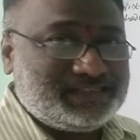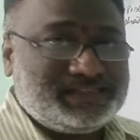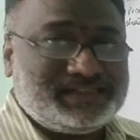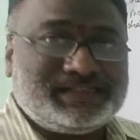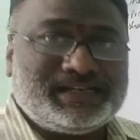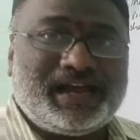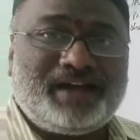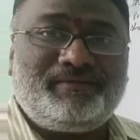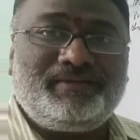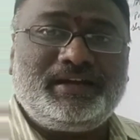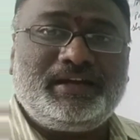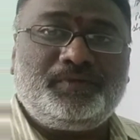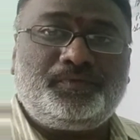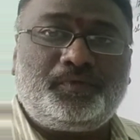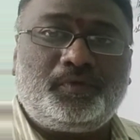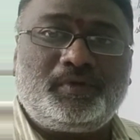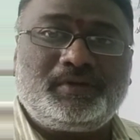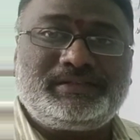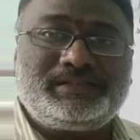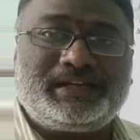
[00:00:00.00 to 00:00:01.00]
it traveled in
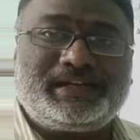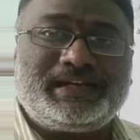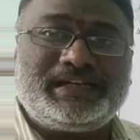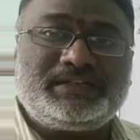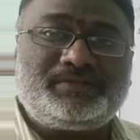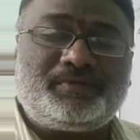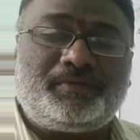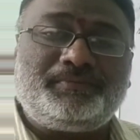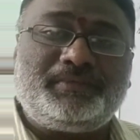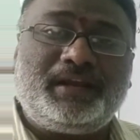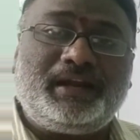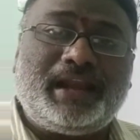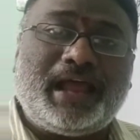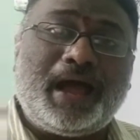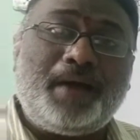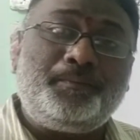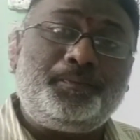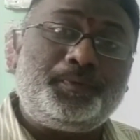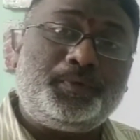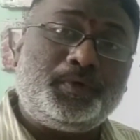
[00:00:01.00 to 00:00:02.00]
4 seconds from the
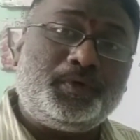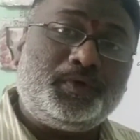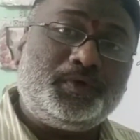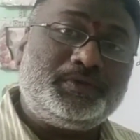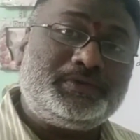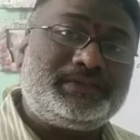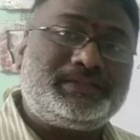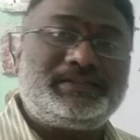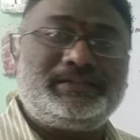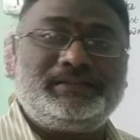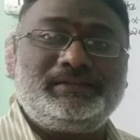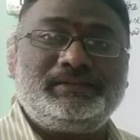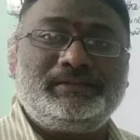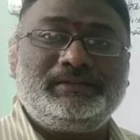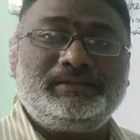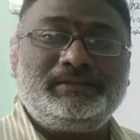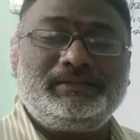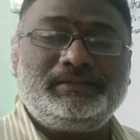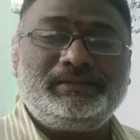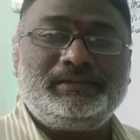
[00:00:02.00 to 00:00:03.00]
lamp post?
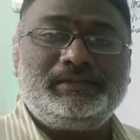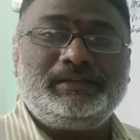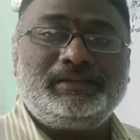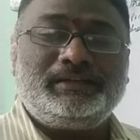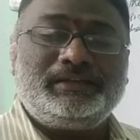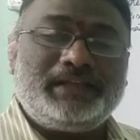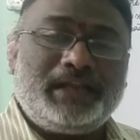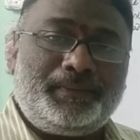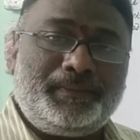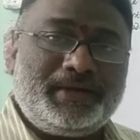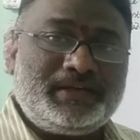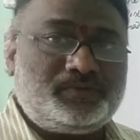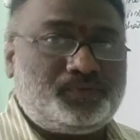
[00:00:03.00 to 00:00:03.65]
That means